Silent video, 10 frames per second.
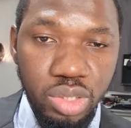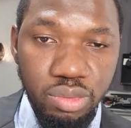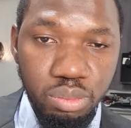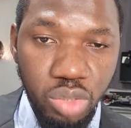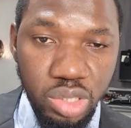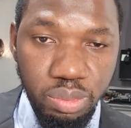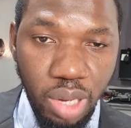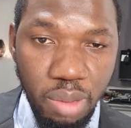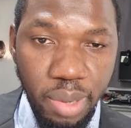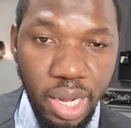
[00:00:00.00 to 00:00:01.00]

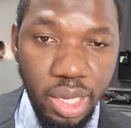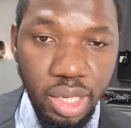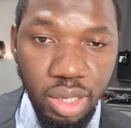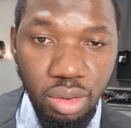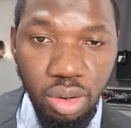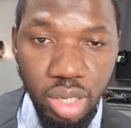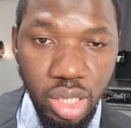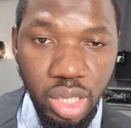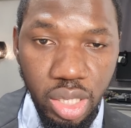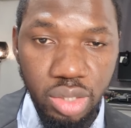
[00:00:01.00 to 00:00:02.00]
multiplied by a log
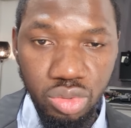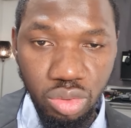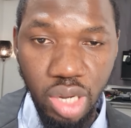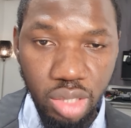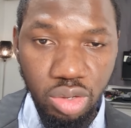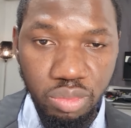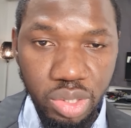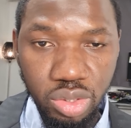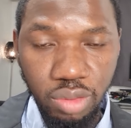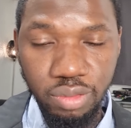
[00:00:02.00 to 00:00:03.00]
A to that of
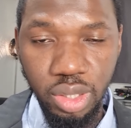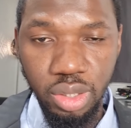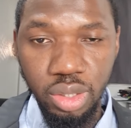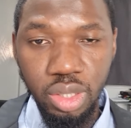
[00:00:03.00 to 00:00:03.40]
base of 10.